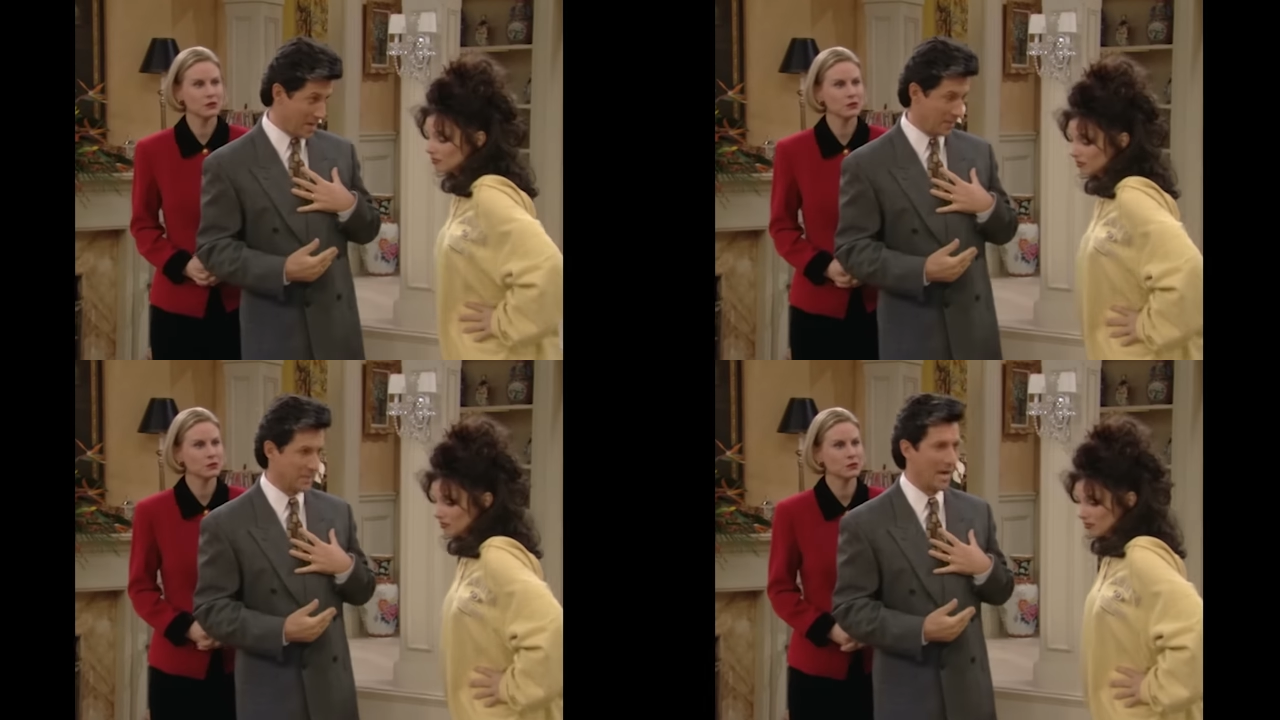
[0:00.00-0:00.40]

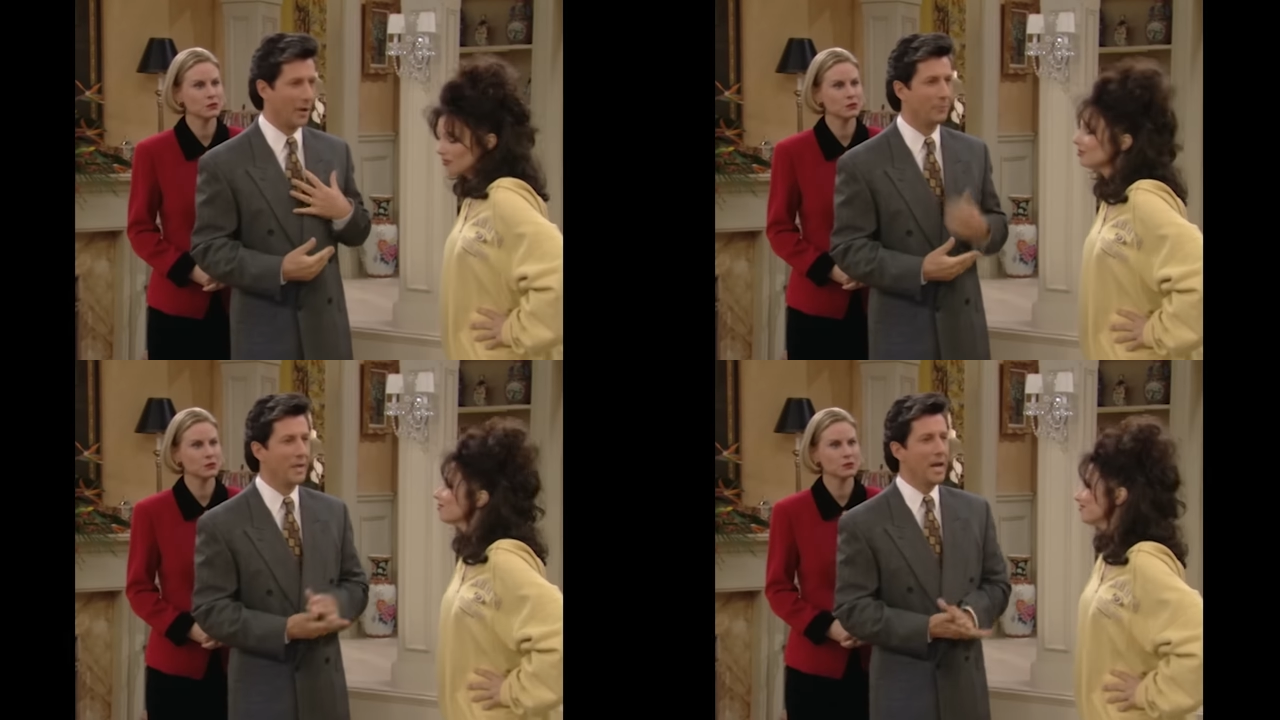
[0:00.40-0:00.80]
Speaker 1: Our
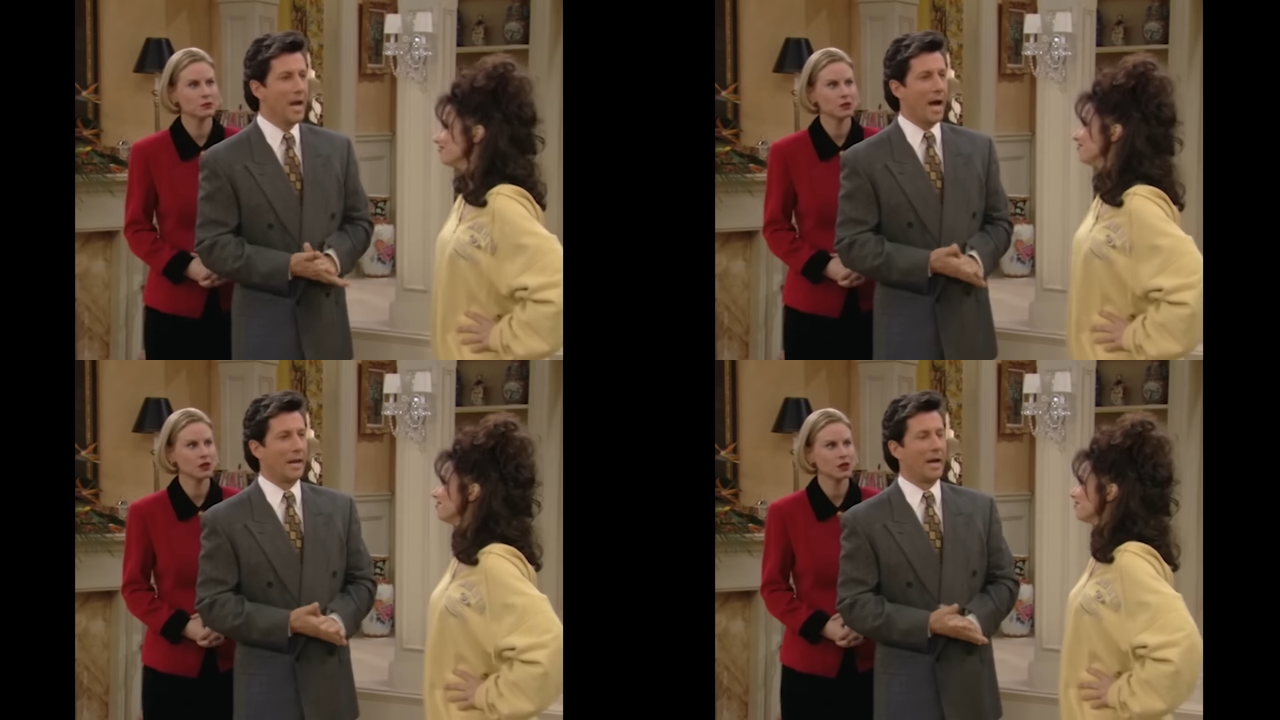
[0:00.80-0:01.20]
Town,
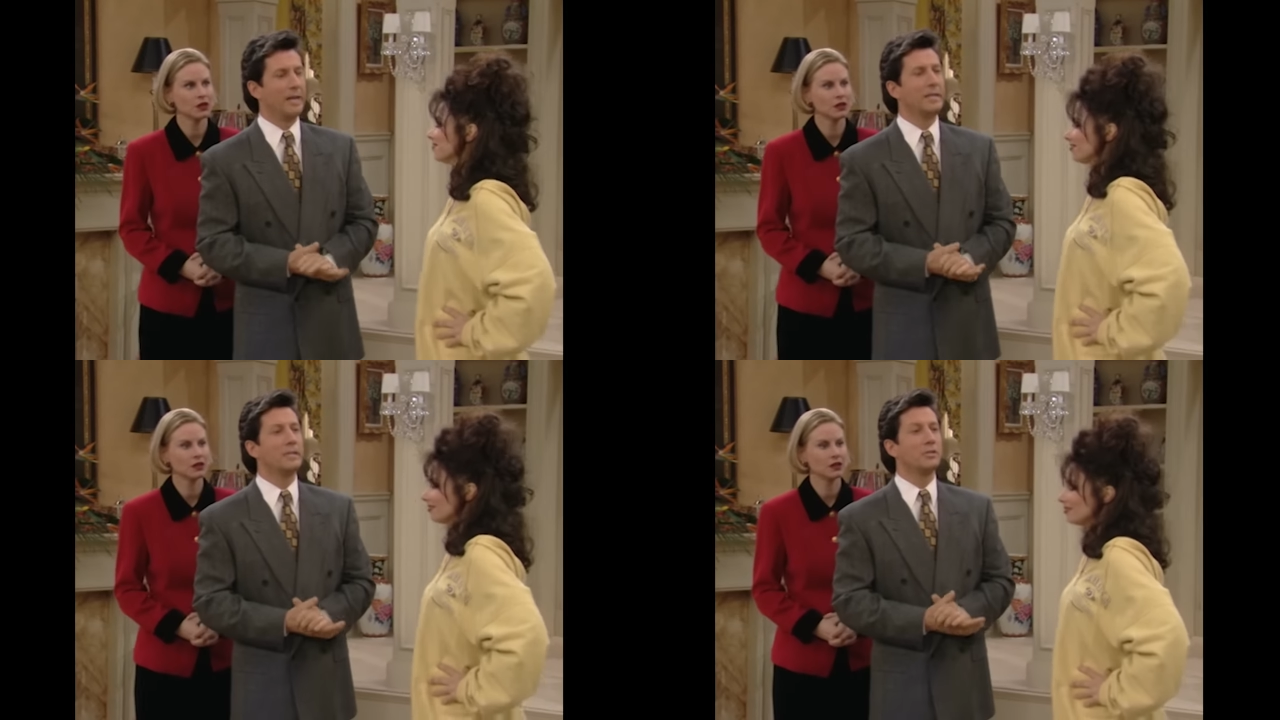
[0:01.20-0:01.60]
and
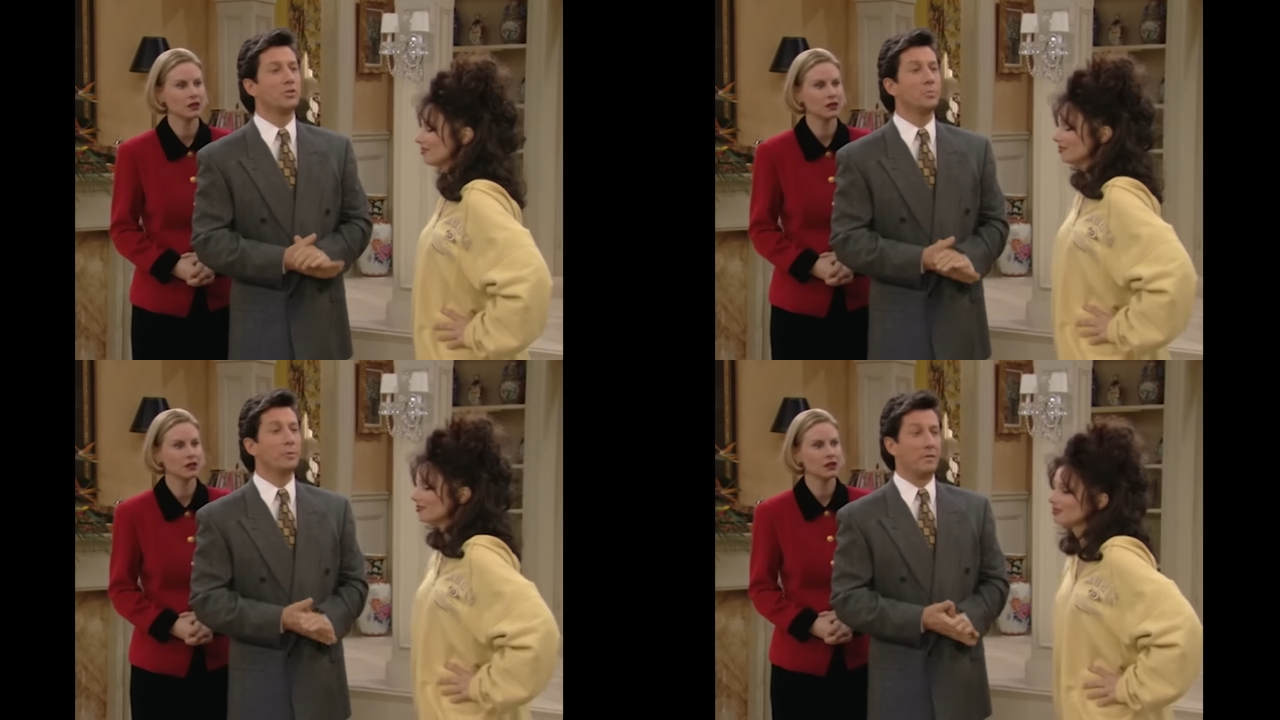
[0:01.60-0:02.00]
I need a
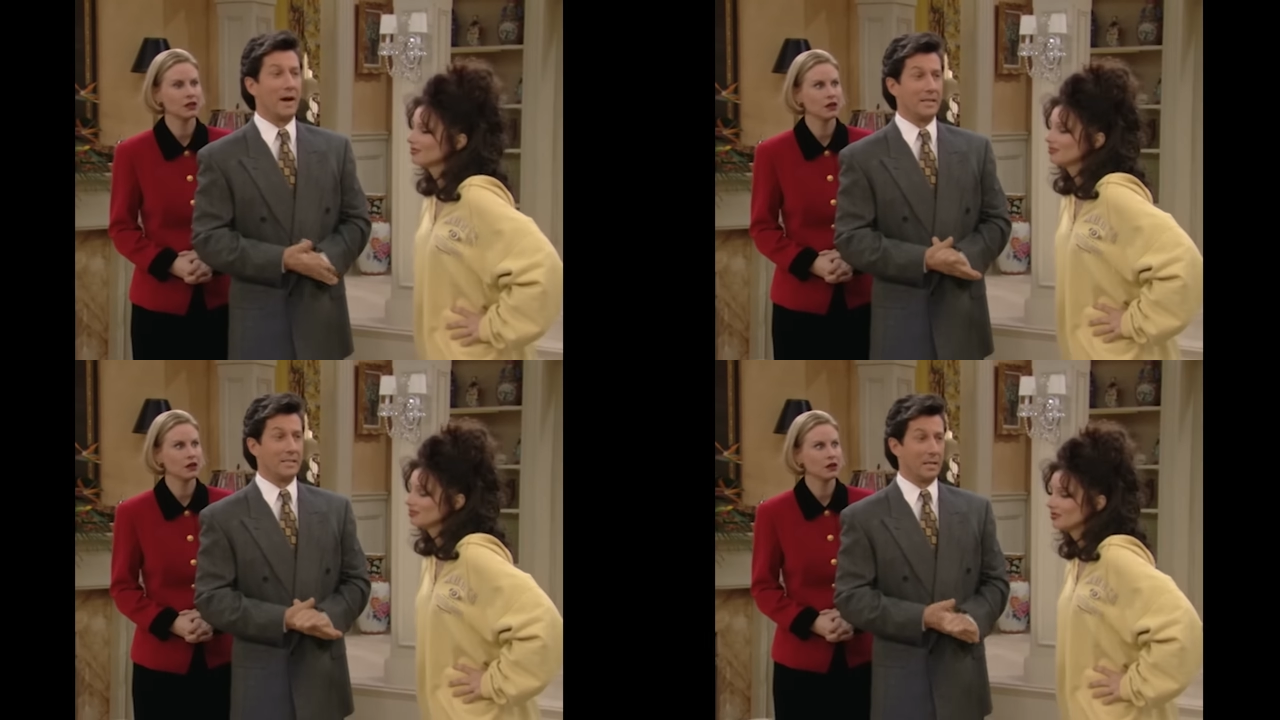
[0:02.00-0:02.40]

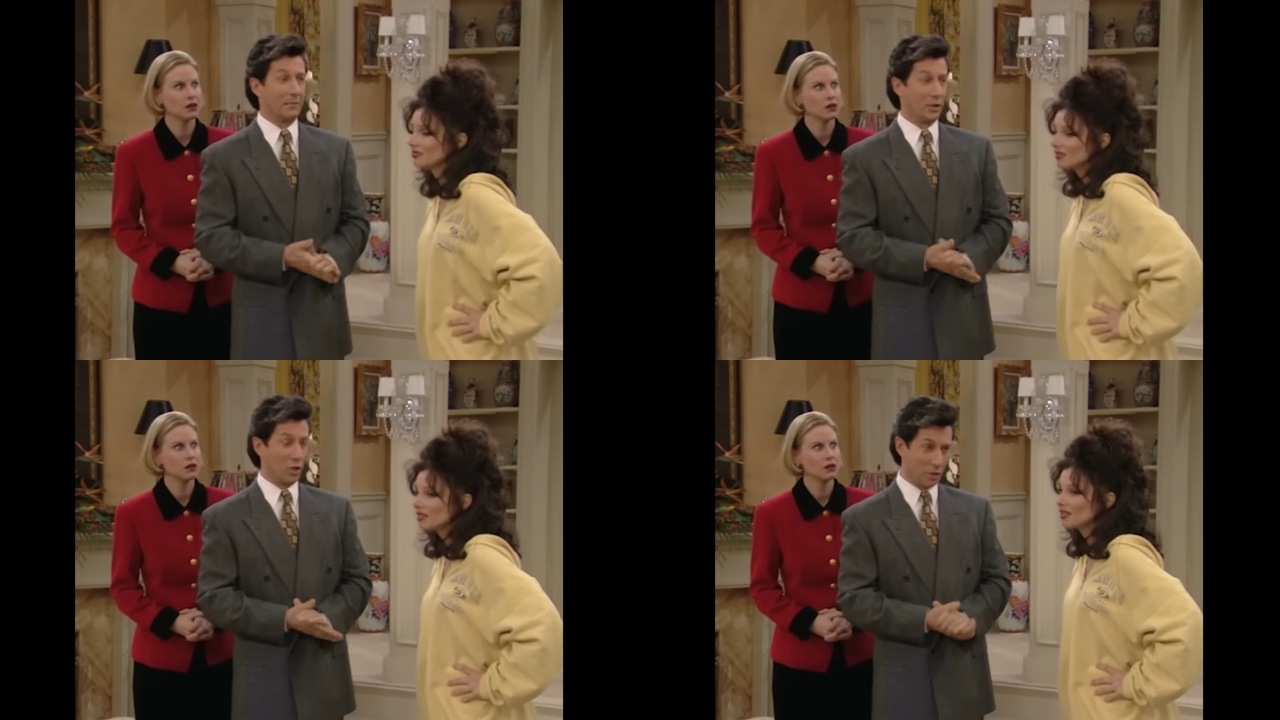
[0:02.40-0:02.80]
supervisor
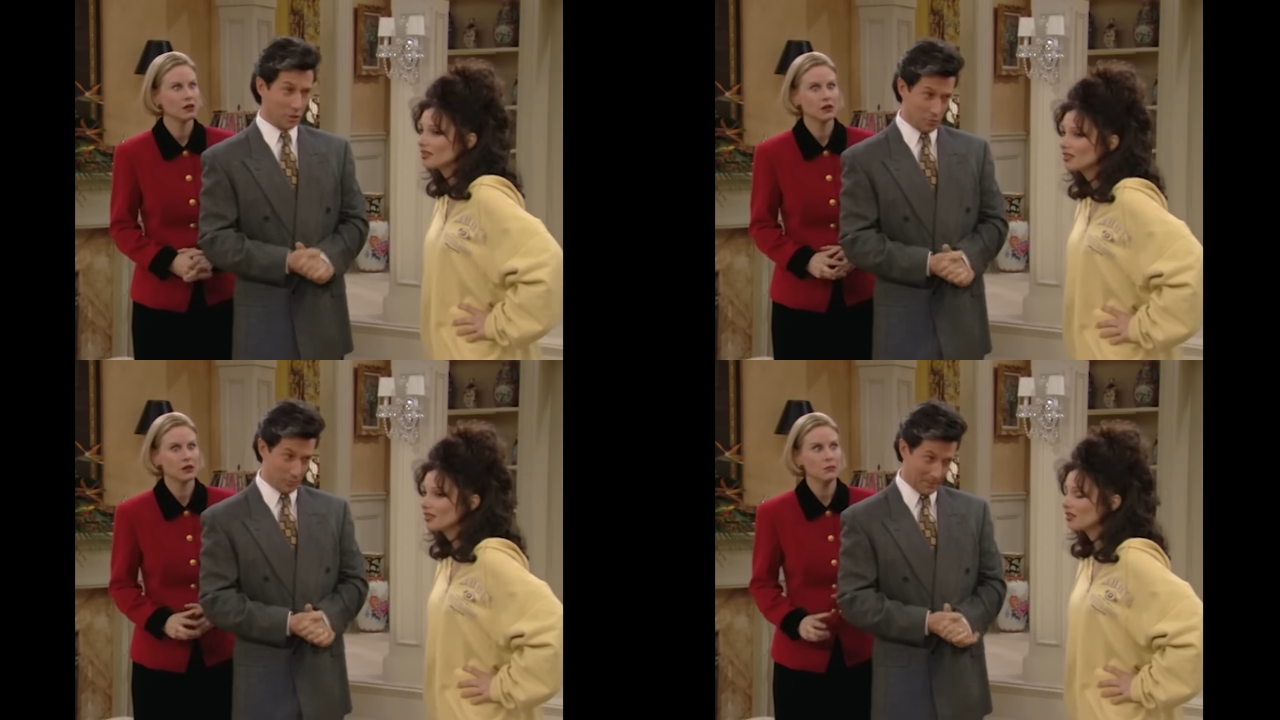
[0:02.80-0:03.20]
for the
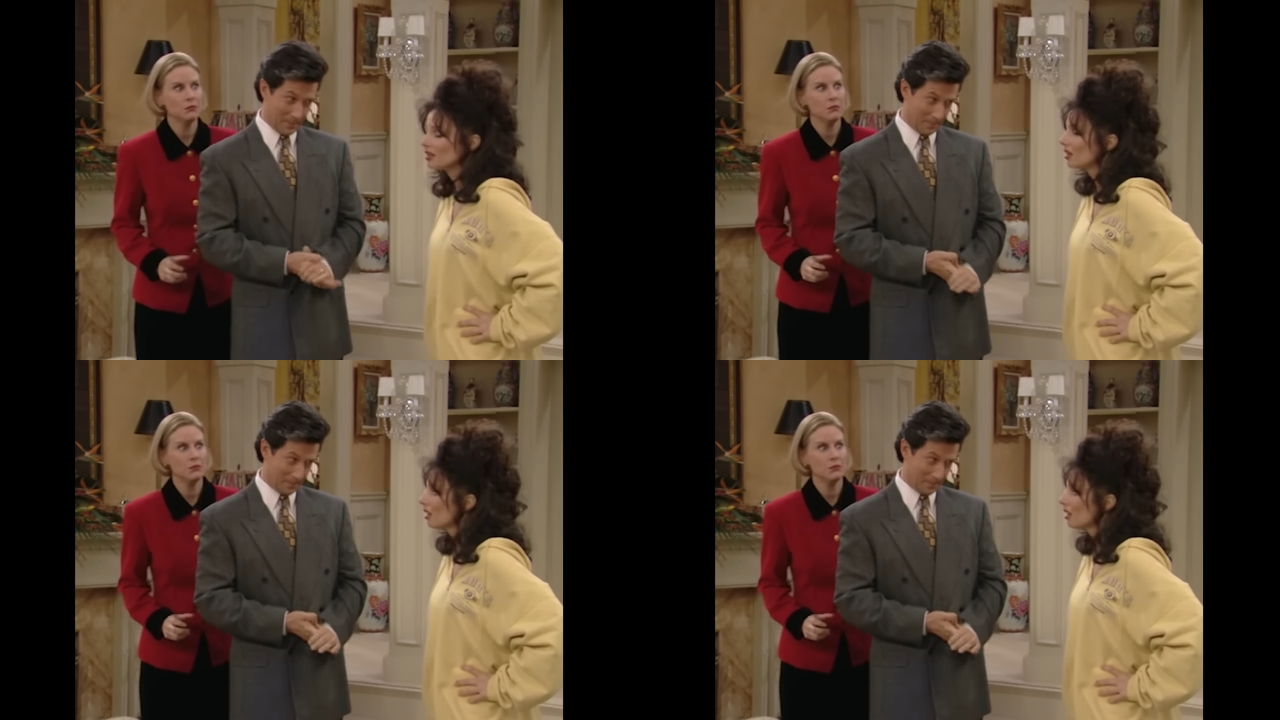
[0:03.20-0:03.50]
costumes.